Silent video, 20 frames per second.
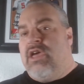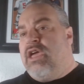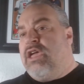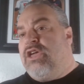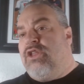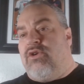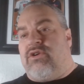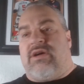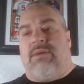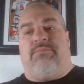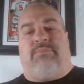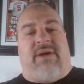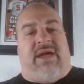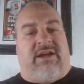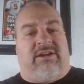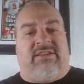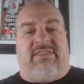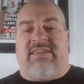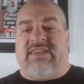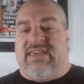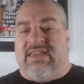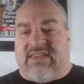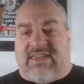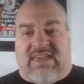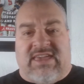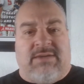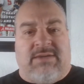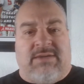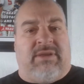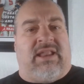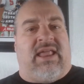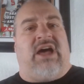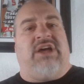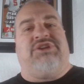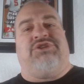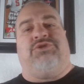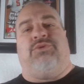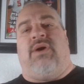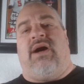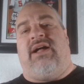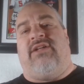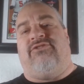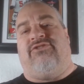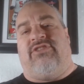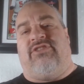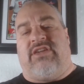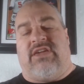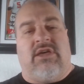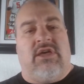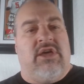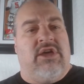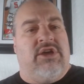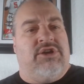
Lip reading: You know, compared to the Hakeem Olajuwons, the